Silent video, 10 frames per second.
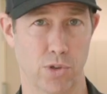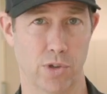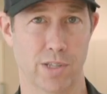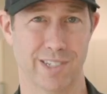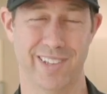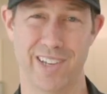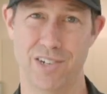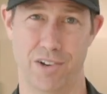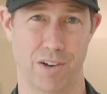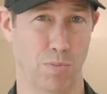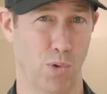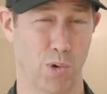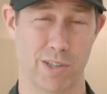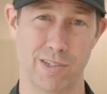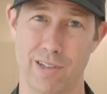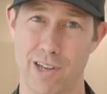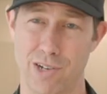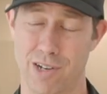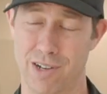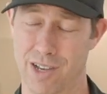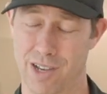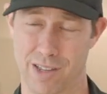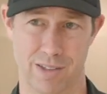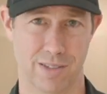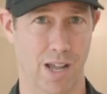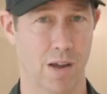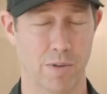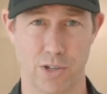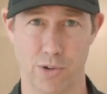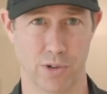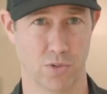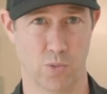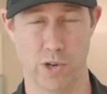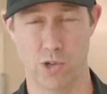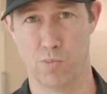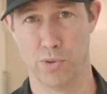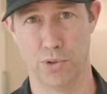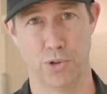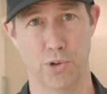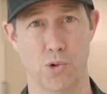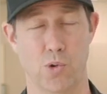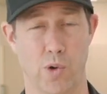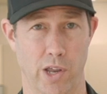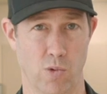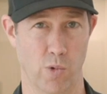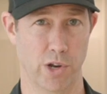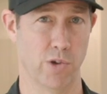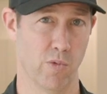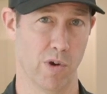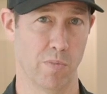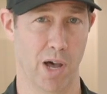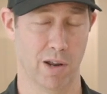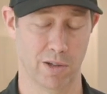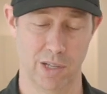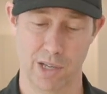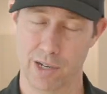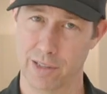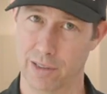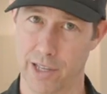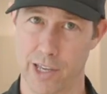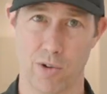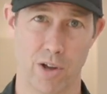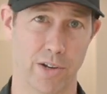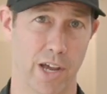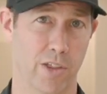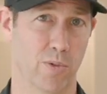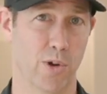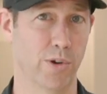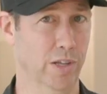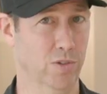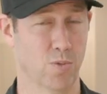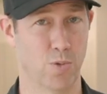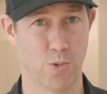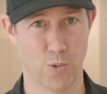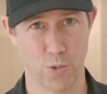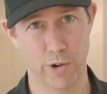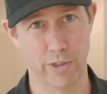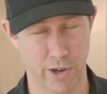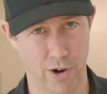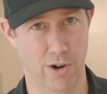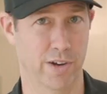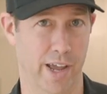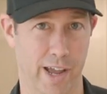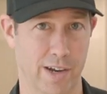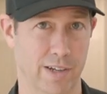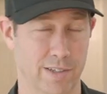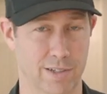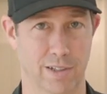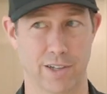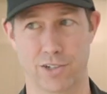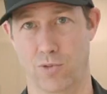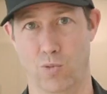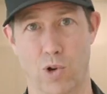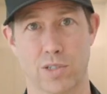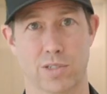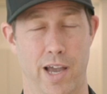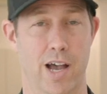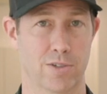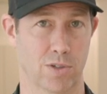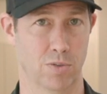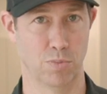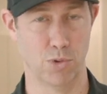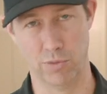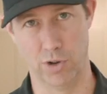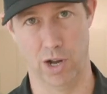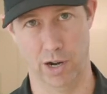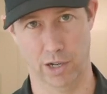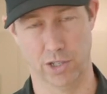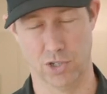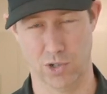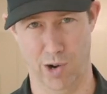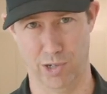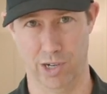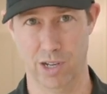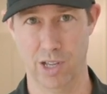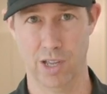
good insulation and more insulation, the time to do it is when you build new and when you remodel. Later on down the road, it's really hard to add insulation once the house has moved on into construction.